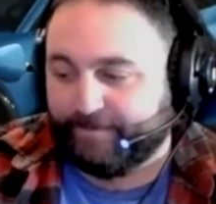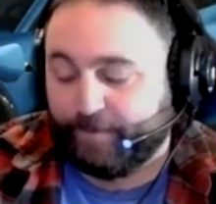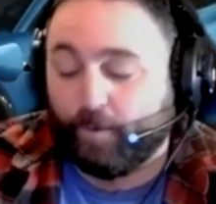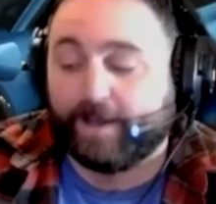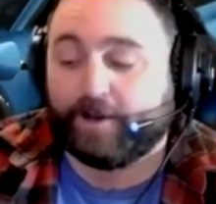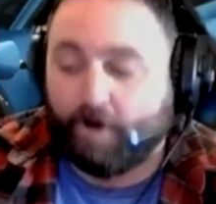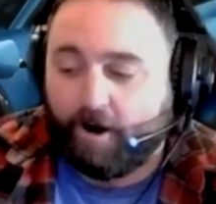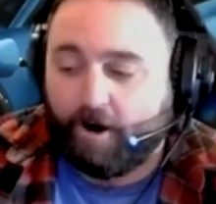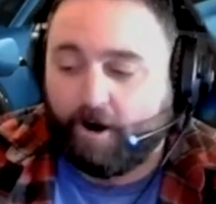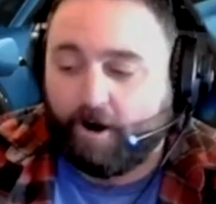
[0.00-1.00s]
If you want a
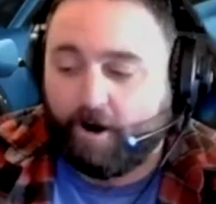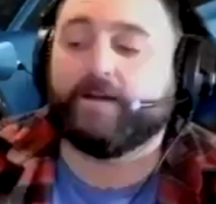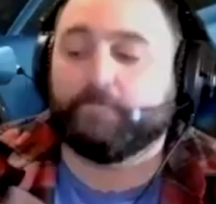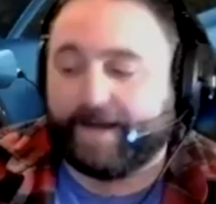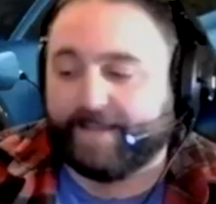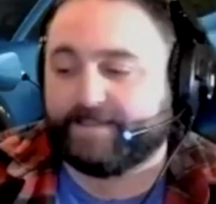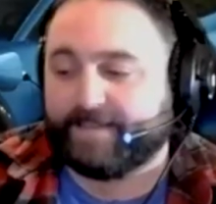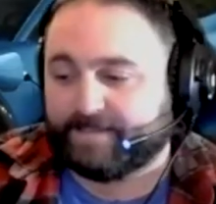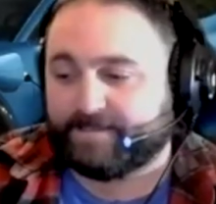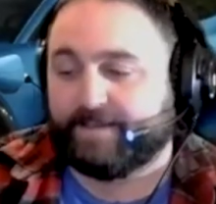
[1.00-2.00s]
car, buy
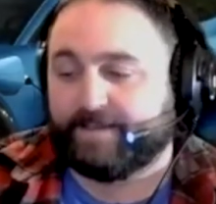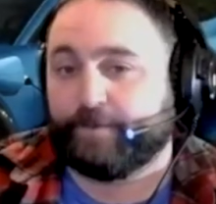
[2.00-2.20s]
the Tesla.